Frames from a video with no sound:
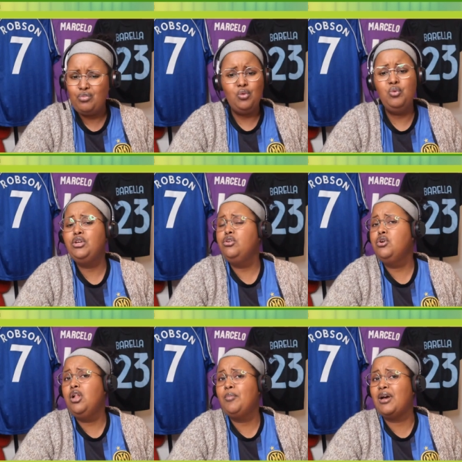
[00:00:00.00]
with a good
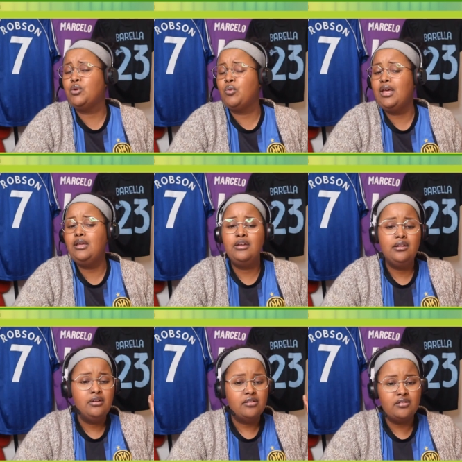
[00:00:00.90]
goal, by the way,
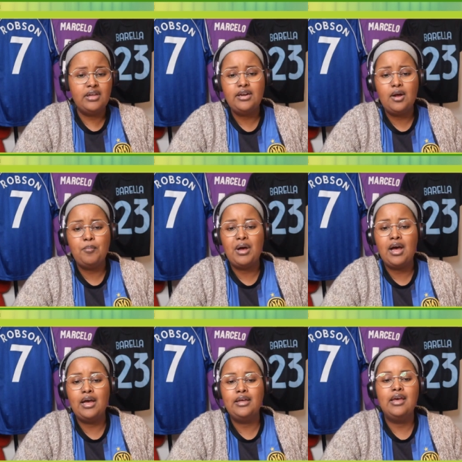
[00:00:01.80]
set up
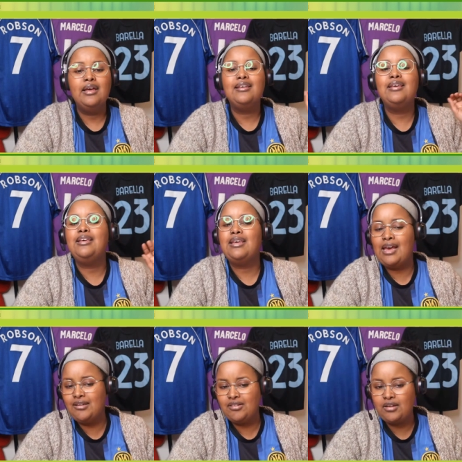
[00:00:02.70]
by
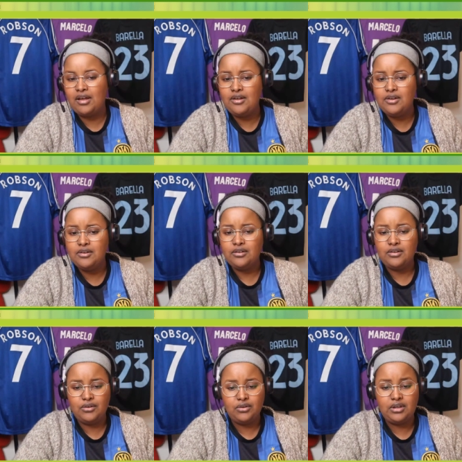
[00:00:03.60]
Chiesa.
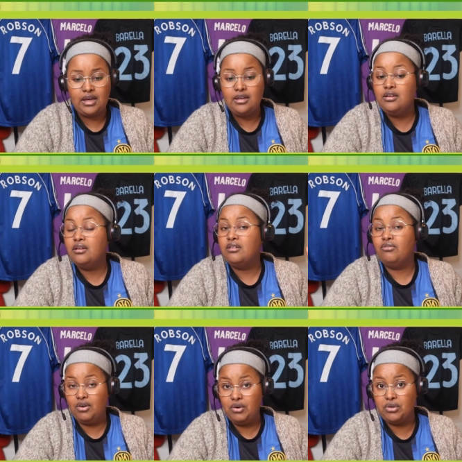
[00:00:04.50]
Okay,
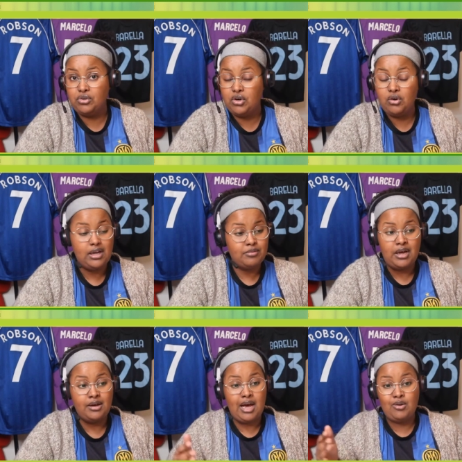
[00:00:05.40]
very good goal. I, I,
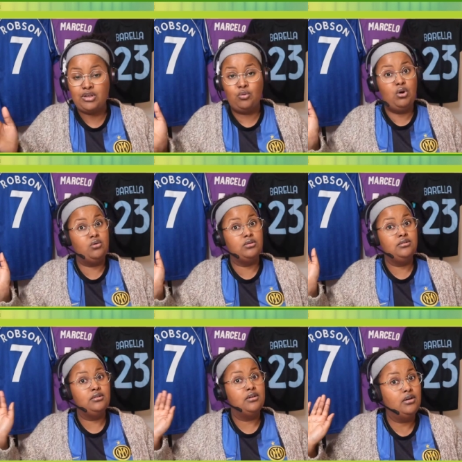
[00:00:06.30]
I was like, whoa,
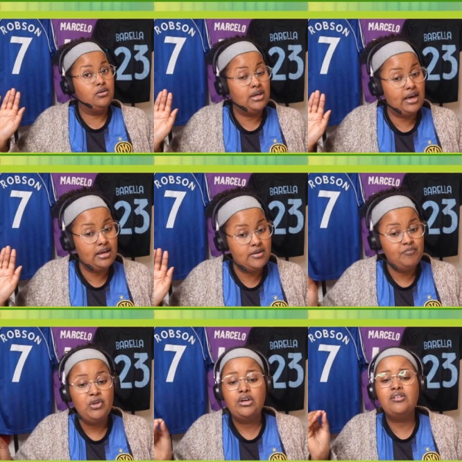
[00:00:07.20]
okay.
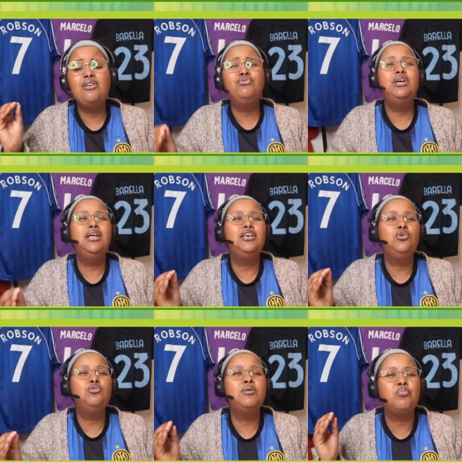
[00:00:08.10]
Because I felt like
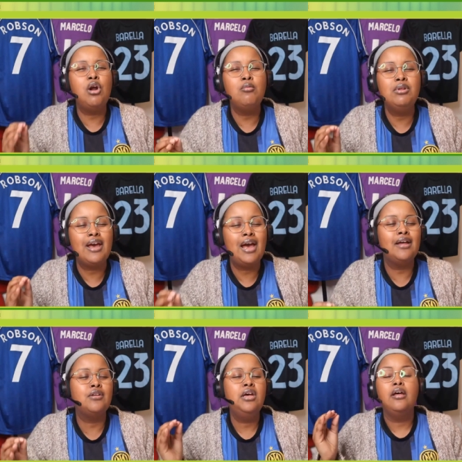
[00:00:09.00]
Juve probably had
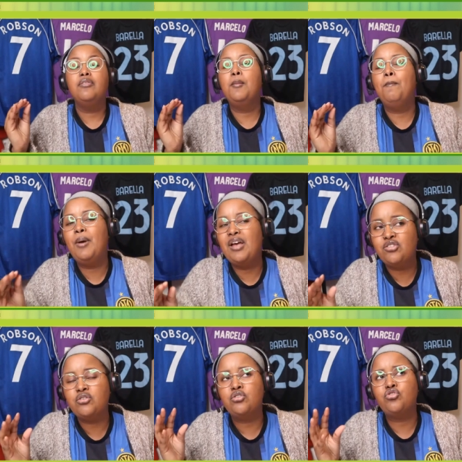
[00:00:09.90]
the
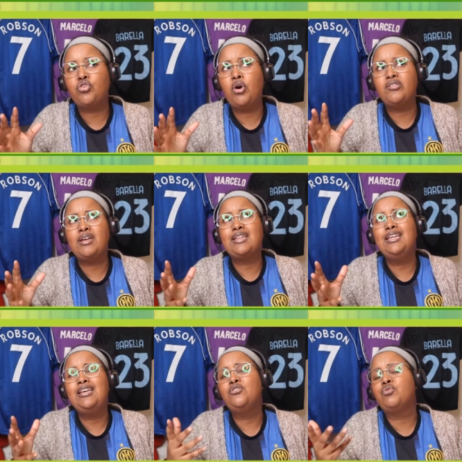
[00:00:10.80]
best start, at
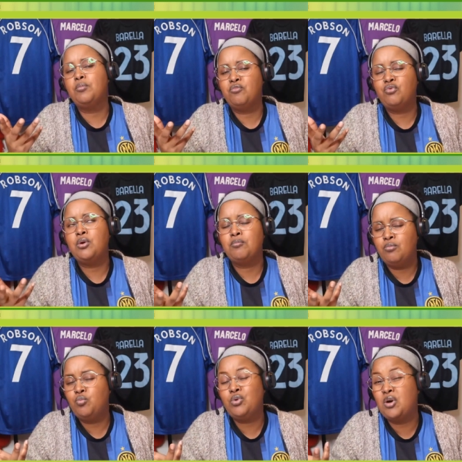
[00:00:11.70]
least from from
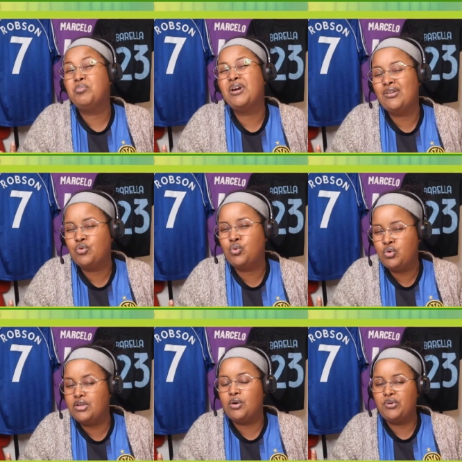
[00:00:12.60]
compared to
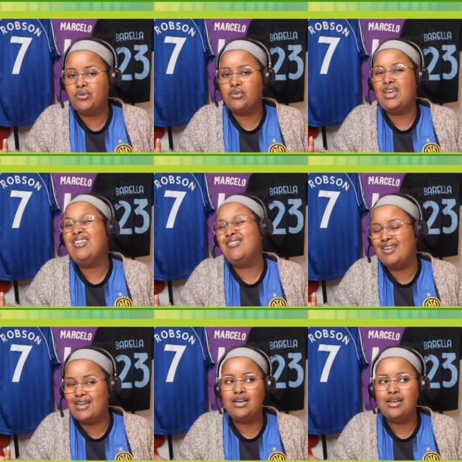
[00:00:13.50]
you know Inter.